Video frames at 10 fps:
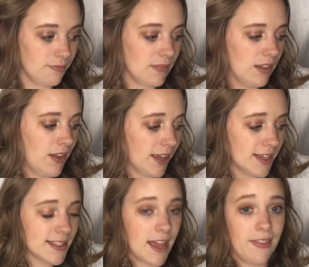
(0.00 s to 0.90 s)
Like I
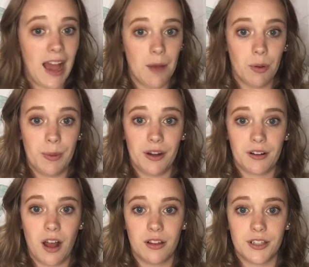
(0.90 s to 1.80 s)
said, the Apple Bear
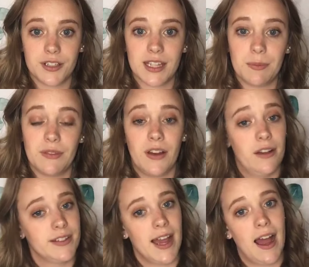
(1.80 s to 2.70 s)
colors can be
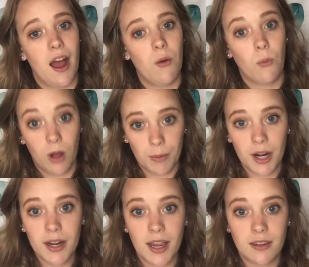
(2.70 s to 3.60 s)
found at
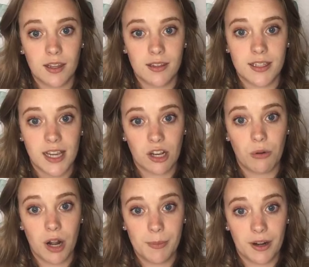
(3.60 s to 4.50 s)
Walmart, and then the Deco
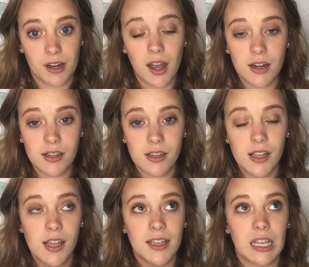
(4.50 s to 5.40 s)
Art Americana
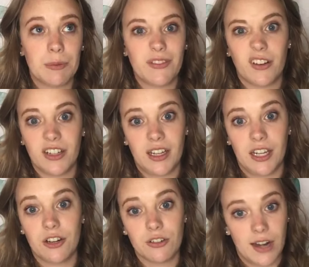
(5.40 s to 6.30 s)
can be found at any
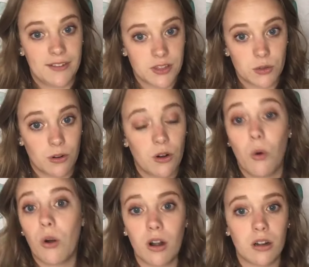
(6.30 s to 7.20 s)
craft store
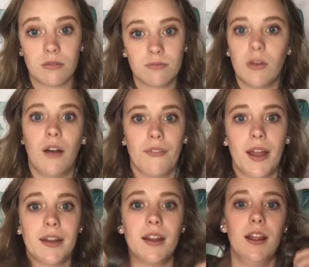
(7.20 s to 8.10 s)
or online.